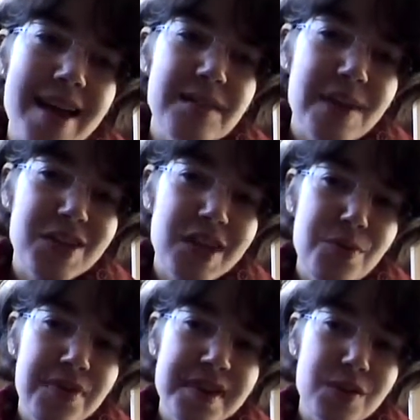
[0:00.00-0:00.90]

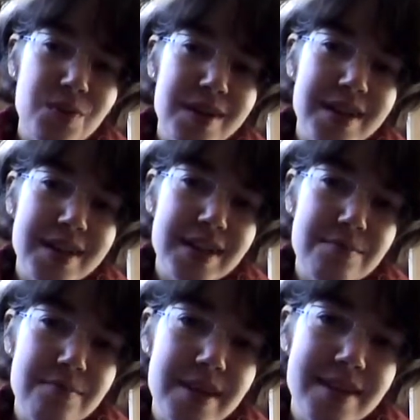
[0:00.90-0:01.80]
especially with this one, it
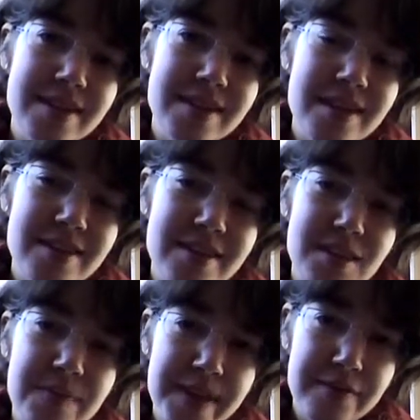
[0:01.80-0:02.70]
doesn't
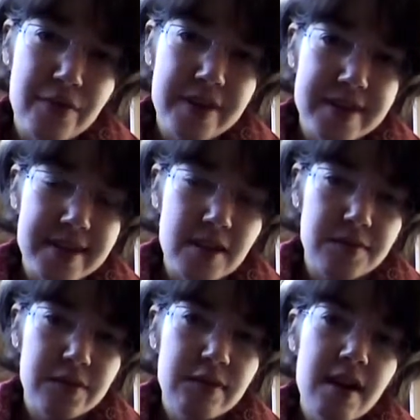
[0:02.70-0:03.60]
speak for
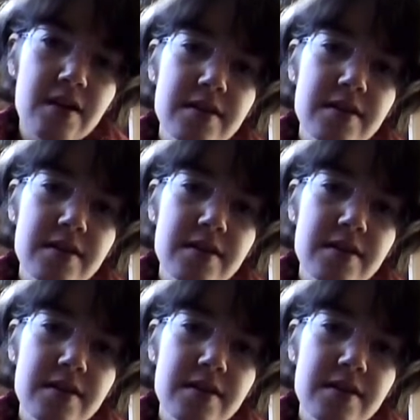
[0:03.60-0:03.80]
itself. So there